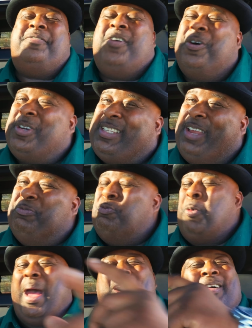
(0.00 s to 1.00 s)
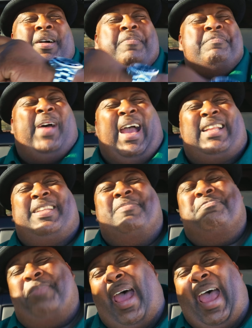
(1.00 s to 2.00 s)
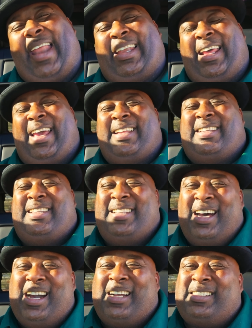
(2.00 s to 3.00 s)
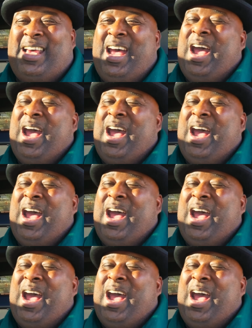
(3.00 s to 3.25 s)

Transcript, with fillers: folks, and welcome back to Badlands Chugs.